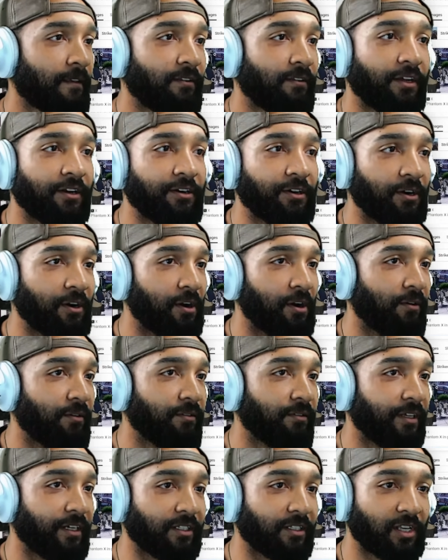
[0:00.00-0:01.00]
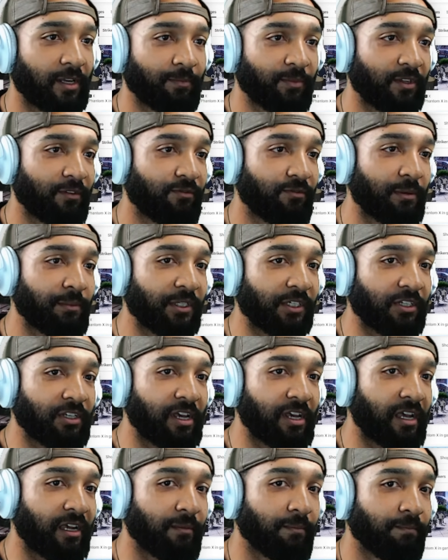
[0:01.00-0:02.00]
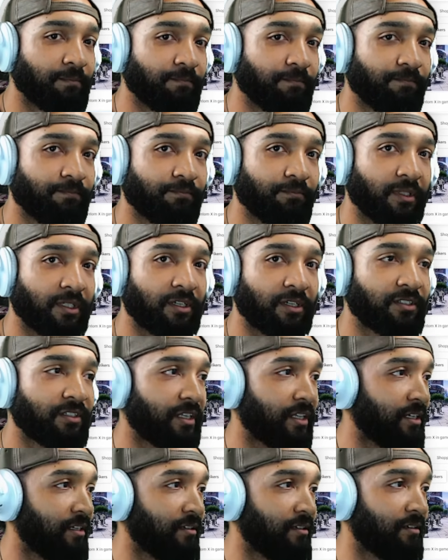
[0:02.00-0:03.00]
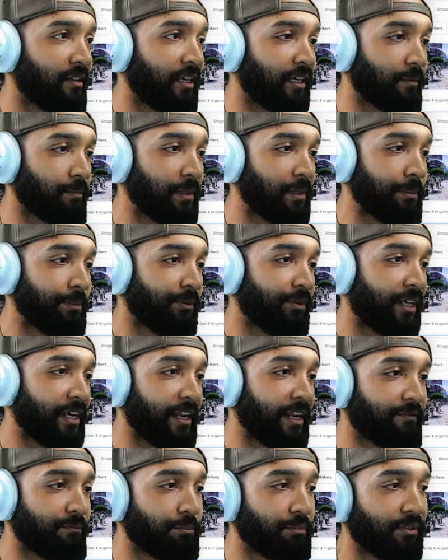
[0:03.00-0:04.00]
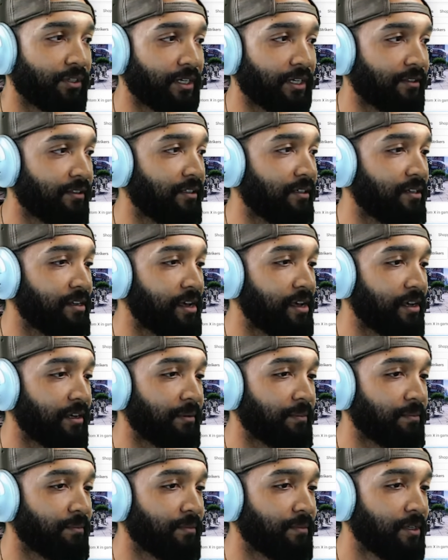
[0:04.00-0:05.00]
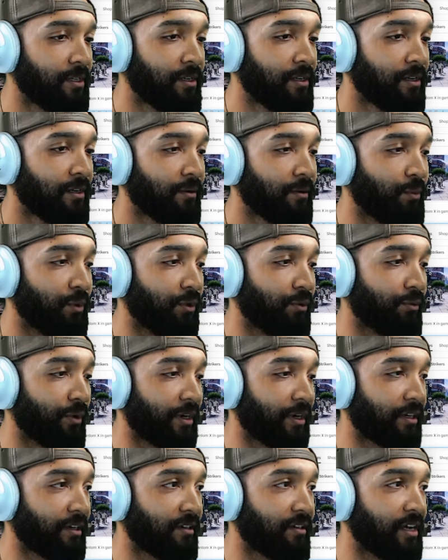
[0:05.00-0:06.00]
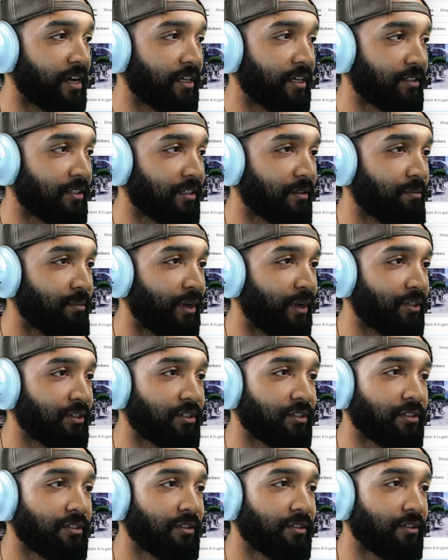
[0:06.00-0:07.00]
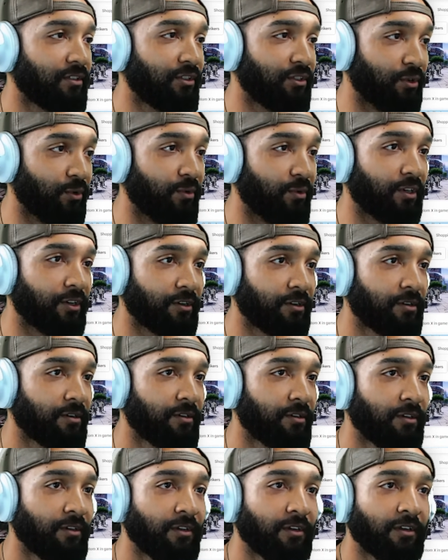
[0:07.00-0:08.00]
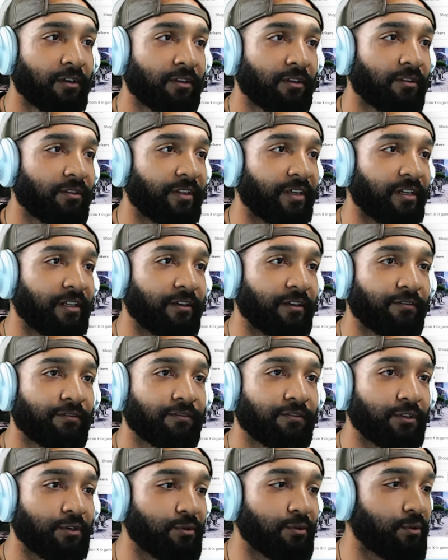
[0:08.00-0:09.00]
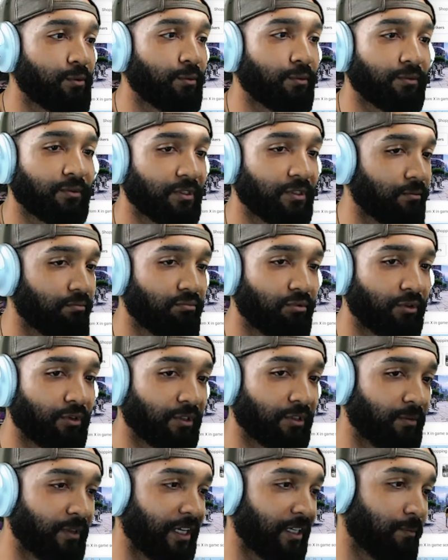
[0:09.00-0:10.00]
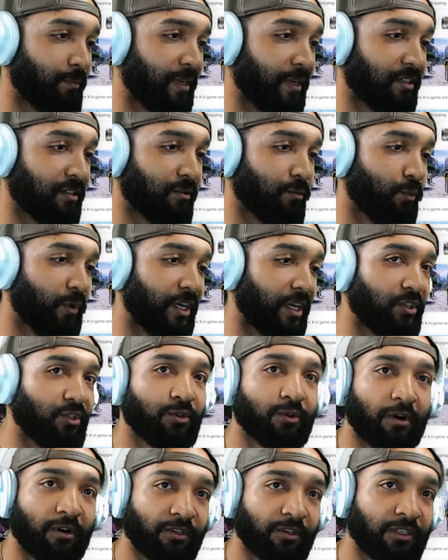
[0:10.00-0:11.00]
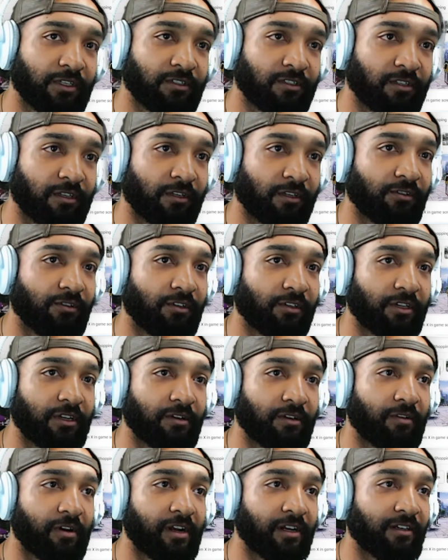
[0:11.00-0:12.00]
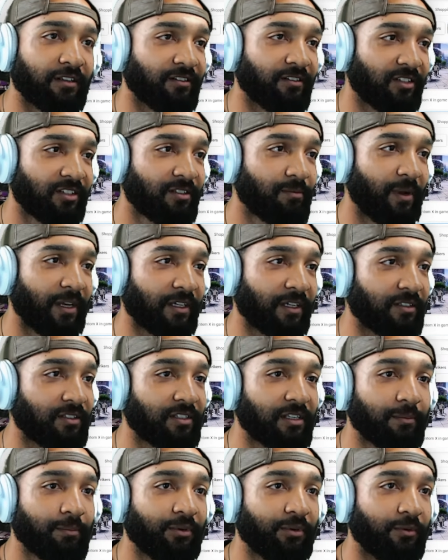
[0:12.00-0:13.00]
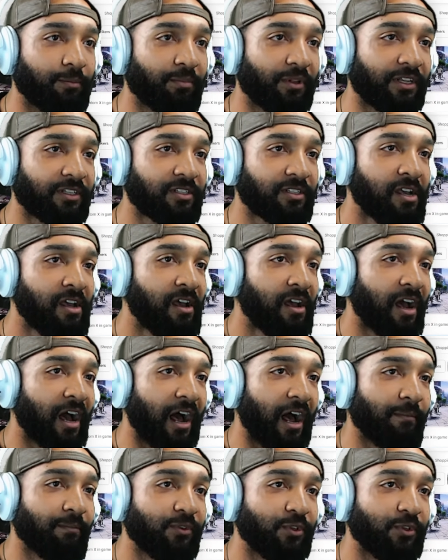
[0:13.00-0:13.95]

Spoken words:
There you go. Like something from the game, because then like people that have played the game will recognize it much sooner than if you were to like make it way too artistic looking, right? You just make it simple. Plus, I'm